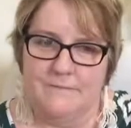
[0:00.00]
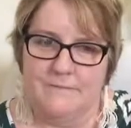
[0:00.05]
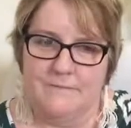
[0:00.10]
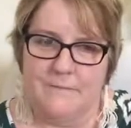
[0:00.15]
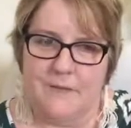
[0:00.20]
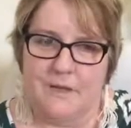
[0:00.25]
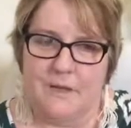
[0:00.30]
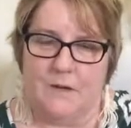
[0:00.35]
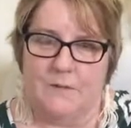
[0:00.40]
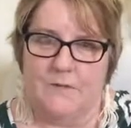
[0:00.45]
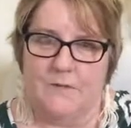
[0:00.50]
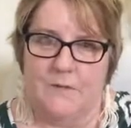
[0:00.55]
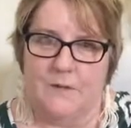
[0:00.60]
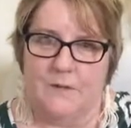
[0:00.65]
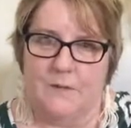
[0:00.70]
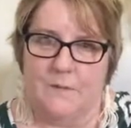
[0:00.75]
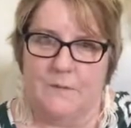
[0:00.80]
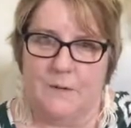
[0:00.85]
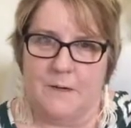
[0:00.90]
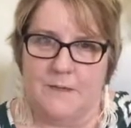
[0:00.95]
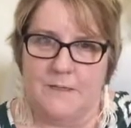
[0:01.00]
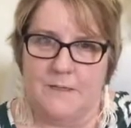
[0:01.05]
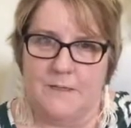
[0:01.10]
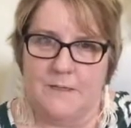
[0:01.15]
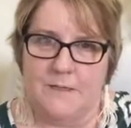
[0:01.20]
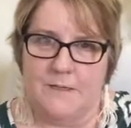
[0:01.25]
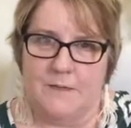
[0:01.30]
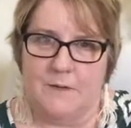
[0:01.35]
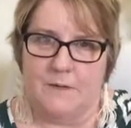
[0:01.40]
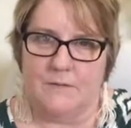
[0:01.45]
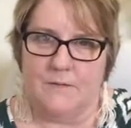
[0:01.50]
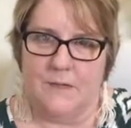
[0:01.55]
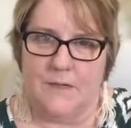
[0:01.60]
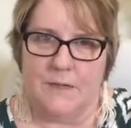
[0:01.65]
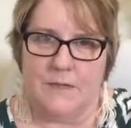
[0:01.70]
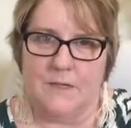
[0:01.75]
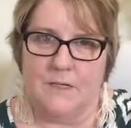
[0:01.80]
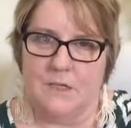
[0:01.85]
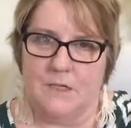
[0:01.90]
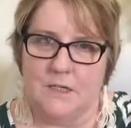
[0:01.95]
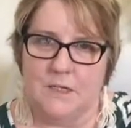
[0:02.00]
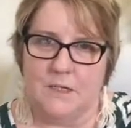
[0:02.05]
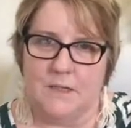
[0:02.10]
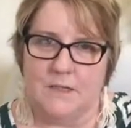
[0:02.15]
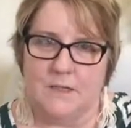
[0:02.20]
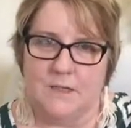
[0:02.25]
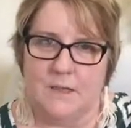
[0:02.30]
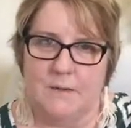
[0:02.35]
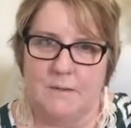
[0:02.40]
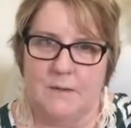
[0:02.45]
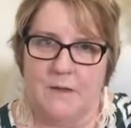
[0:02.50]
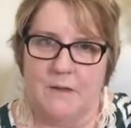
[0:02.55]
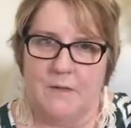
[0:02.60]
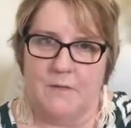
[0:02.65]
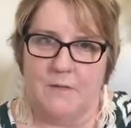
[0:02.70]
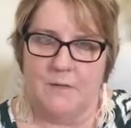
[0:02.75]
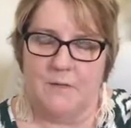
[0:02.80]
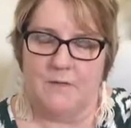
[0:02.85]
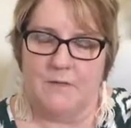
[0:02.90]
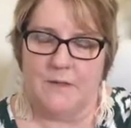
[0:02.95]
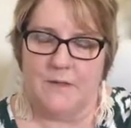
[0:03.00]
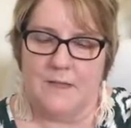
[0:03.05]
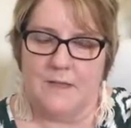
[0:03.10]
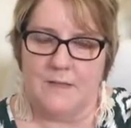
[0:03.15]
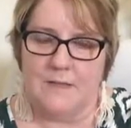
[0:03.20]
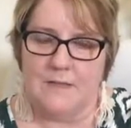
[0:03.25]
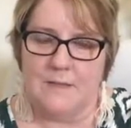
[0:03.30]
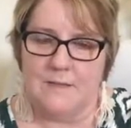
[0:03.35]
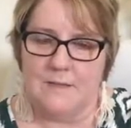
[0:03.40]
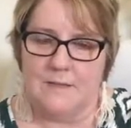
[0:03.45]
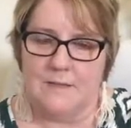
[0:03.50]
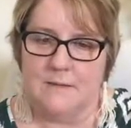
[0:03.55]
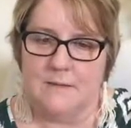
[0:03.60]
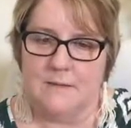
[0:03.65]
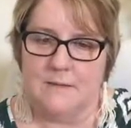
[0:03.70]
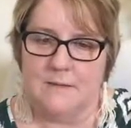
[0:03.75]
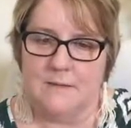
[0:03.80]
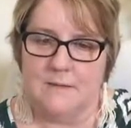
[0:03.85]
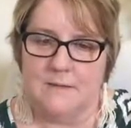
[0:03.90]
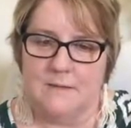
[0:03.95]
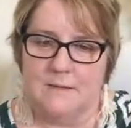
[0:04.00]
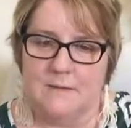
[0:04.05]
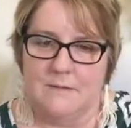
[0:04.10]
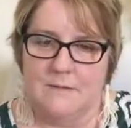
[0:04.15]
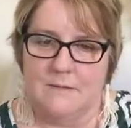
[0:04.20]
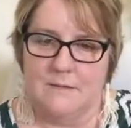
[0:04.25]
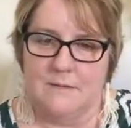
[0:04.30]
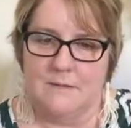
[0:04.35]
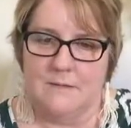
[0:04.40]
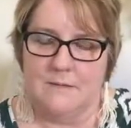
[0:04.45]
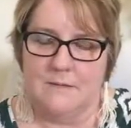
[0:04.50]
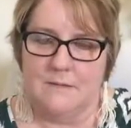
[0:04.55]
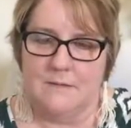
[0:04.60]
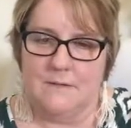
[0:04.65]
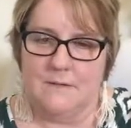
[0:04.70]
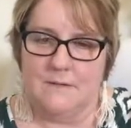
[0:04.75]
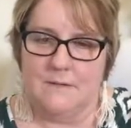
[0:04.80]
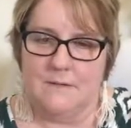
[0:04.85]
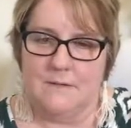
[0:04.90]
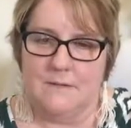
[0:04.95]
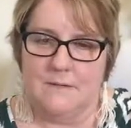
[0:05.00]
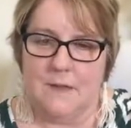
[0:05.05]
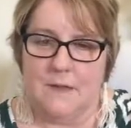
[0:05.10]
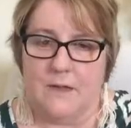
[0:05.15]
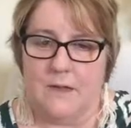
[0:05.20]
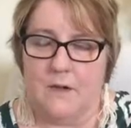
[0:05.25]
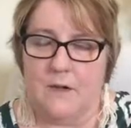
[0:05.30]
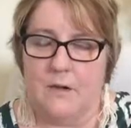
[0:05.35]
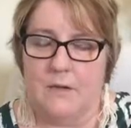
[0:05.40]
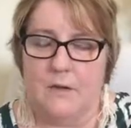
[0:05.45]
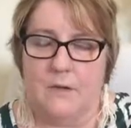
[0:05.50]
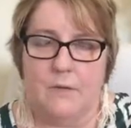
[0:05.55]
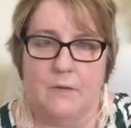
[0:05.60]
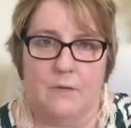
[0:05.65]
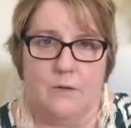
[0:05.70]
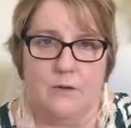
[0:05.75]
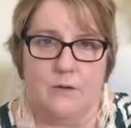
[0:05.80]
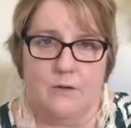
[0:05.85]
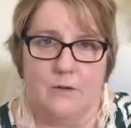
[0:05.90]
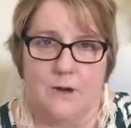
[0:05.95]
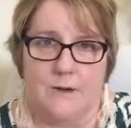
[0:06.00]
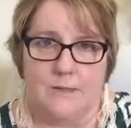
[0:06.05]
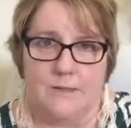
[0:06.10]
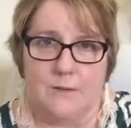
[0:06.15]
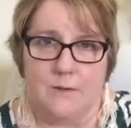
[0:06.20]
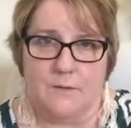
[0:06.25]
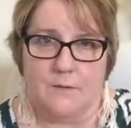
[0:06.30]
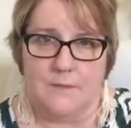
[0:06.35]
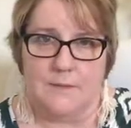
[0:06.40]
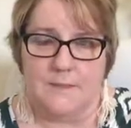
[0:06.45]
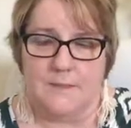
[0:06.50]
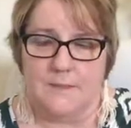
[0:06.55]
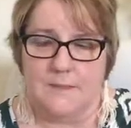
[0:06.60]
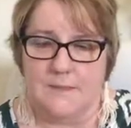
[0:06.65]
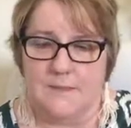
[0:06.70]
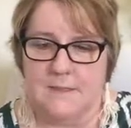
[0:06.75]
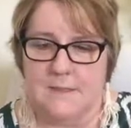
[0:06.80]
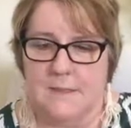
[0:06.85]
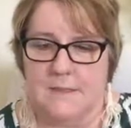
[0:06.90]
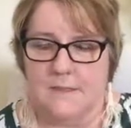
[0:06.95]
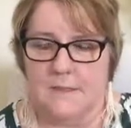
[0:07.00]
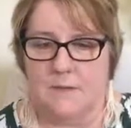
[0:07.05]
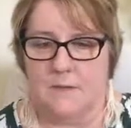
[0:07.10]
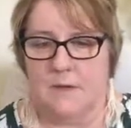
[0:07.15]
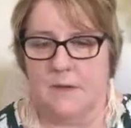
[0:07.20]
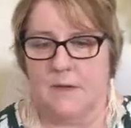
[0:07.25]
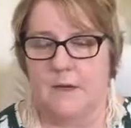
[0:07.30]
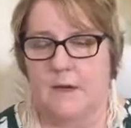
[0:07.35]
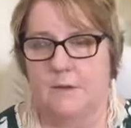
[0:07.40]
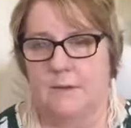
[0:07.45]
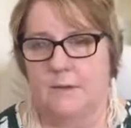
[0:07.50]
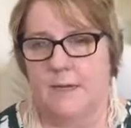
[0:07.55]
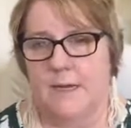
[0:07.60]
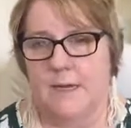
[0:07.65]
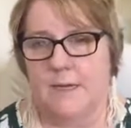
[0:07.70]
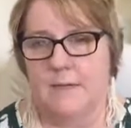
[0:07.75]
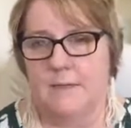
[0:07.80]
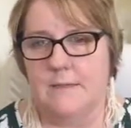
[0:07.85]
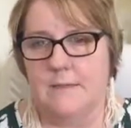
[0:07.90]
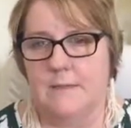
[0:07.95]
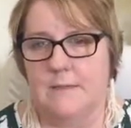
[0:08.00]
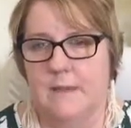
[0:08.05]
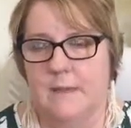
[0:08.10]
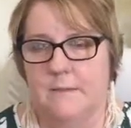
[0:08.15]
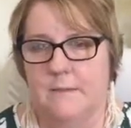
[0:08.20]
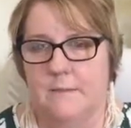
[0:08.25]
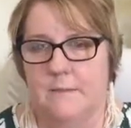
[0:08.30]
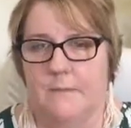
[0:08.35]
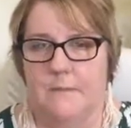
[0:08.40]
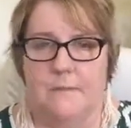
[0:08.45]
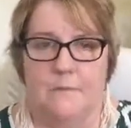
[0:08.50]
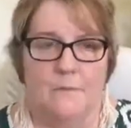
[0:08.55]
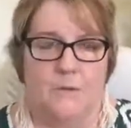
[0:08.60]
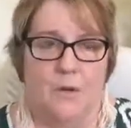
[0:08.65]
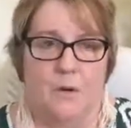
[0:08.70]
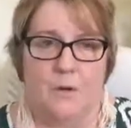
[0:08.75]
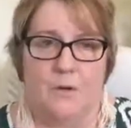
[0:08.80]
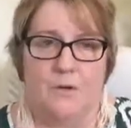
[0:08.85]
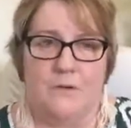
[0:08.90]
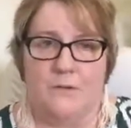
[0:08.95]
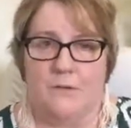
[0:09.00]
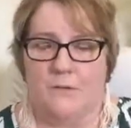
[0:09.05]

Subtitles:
I can feel the presence of the energy that's coming through for this. I can only call it Christ consciousness, that's all I know it as, God.